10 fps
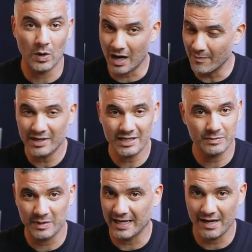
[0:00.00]
I'm going to
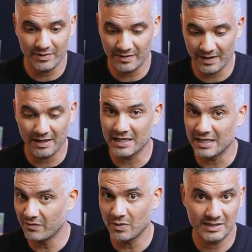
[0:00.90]
explain everything,
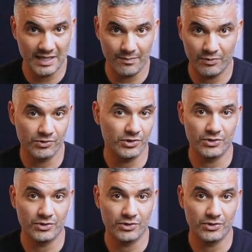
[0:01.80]
give you examples